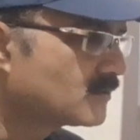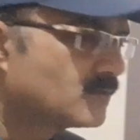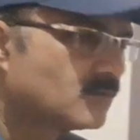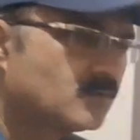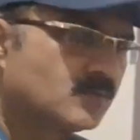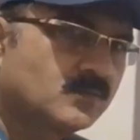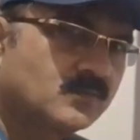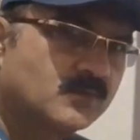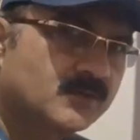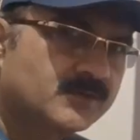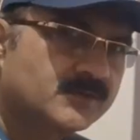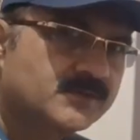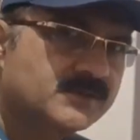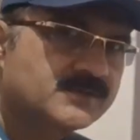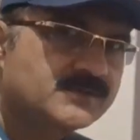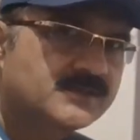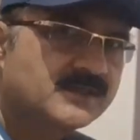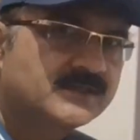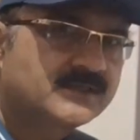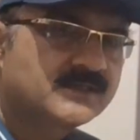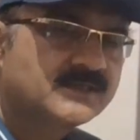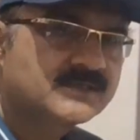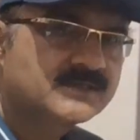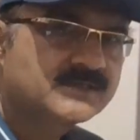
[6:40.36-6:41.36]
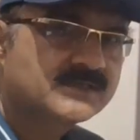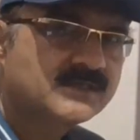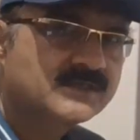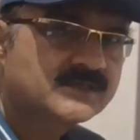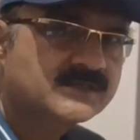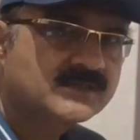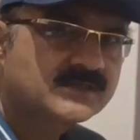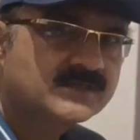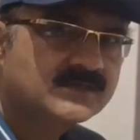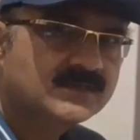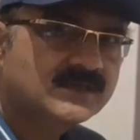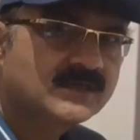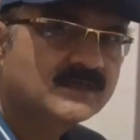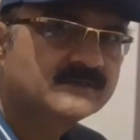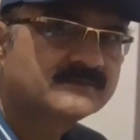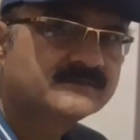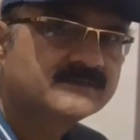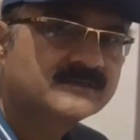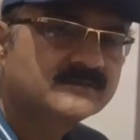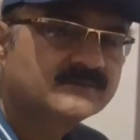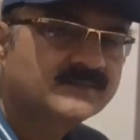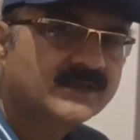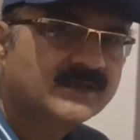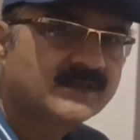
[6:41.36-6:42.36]
what is the distance
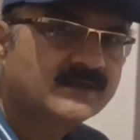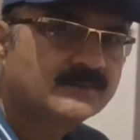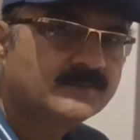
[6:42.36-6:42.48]
covered by the